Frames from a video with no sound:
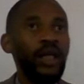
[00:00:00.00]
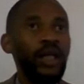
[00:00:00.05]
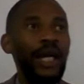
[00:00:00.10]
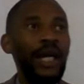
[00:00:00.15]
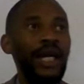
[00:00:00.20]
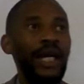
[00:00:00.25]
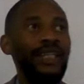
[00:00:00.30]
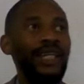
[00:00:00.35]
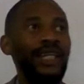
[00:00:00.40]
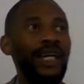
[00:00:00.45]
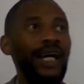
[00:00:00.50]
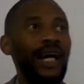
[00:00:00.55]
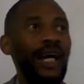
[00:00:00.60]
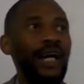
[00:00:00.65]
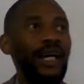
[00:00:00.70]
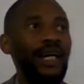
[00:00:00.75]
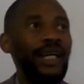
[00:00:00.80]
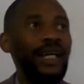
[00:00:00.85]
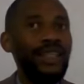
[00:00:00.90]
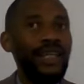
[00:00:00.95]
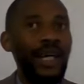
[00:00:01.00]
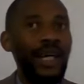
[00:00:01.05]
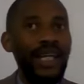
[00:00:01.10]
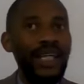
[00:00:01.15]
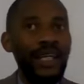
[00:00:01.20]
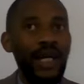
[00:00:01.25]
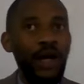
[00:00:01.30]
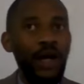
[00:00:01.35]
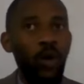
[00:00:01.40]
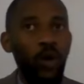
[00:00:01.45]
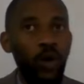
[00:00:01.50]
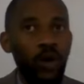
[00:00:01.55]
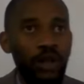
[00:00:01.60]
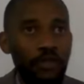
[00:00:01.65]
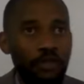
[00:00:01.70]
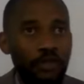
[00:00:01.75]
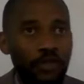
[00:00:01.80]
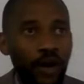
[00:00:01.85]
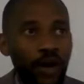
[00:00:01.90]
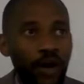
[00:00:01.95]
and, the, and, and all
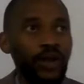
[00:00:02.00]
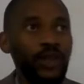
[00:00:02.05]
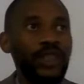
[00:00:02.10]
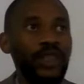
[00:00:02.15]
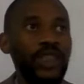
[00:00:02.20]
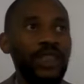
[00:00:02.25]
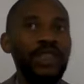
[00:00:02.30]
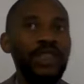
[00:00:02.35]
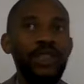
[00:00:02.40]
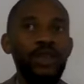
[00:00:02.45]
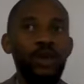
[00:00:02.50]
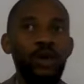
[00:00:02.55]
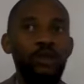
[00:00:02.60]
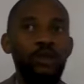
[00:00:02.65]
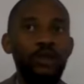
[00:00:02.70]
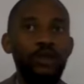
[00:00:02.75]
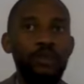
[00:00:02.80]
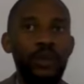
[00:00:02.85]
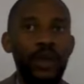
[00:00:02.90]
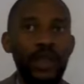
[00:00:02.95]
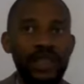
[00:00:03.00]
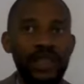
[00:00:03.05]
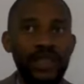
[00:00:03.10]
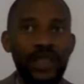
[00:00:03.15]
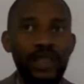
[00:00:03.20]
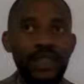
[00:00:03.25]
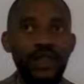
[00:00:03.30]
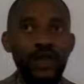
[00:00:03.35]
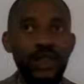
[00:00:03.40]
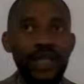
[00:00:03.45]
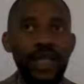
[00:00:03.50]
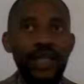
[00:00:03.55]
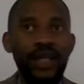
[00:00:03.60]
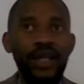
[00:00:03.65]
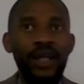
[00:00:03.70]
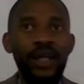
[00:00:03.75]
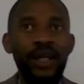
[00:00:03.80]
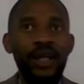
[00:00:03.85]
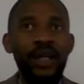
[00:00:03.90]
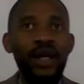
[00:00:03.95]
the faculties of a person to say,
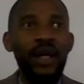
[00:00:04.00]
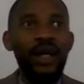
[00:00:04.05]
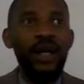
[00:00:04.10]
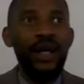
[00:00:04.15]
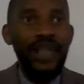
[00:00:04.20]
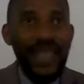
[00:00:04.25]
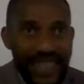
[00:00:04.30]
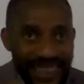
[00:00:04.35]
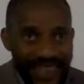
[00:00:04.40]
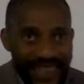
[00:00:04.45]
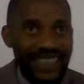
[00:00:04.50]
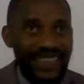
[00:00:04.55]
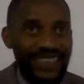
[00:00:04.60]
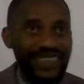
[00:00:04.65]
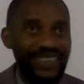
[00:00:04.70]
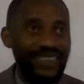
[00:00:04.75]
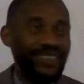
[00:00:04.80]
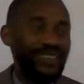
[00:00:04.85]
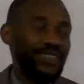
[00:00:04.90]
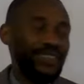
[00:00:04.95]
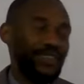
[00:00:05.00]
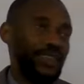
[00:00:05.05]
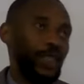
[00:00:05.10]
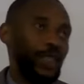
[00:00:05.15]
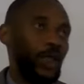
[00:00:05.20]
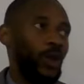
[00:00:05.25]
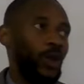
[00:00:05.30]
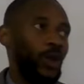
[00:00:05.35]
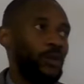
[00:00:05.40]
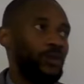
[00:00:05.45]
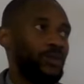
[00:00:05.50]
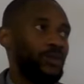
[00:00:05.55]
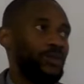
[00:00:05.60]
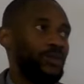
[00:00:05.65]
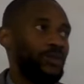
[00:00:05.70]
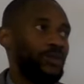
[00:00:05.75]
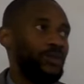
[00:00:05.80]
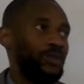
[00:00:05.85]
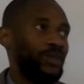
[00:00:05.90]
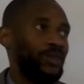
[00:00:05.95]
listen, you know,
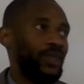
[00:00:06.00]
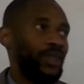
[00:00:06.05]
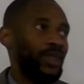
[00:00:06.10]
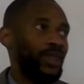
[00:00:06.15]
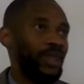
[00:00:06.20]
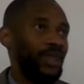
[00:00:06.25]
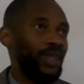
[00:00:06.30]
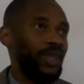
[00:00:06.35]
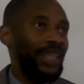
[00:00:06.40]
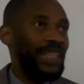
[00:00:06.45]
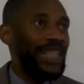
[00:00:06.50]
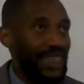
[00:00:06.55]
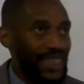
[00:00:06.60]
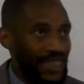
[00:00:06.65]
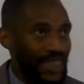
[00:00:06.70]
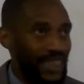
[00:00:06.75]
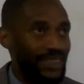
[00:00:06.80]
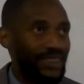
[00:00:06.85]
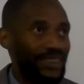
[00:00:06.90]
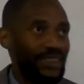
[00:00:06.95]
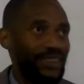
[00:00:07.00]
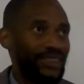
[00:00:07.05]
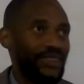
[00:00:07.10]
listen,